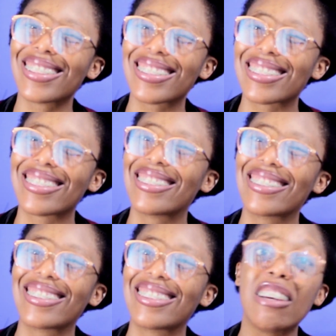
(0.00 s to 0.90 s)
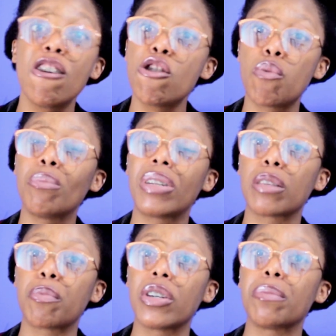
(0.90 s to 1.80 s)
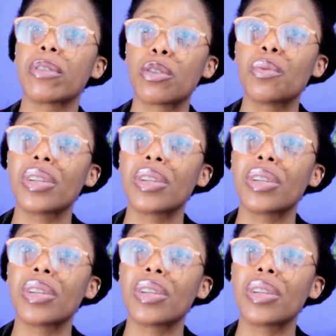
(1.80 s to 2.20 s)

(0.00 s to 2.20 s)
you won't be disappointed because